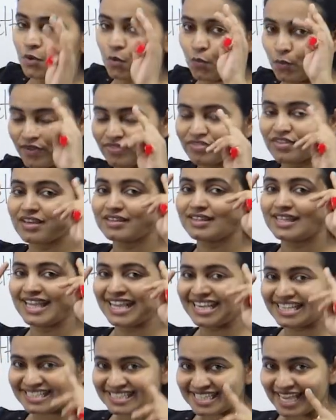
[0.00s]
with
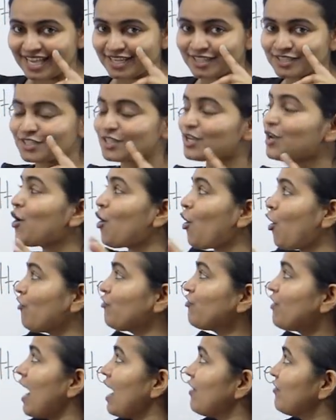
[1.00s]
the intent
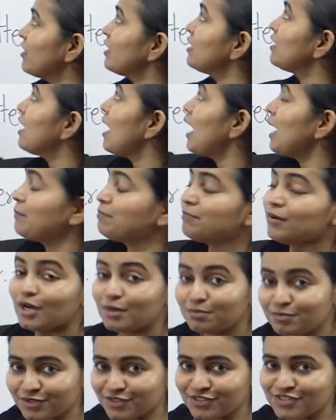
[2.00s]
of having a
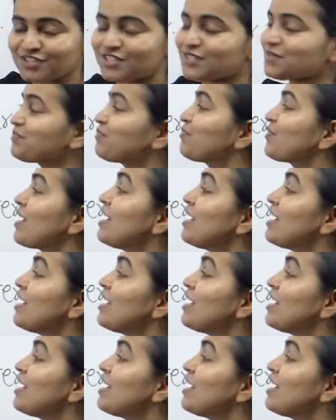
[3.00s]
purpose?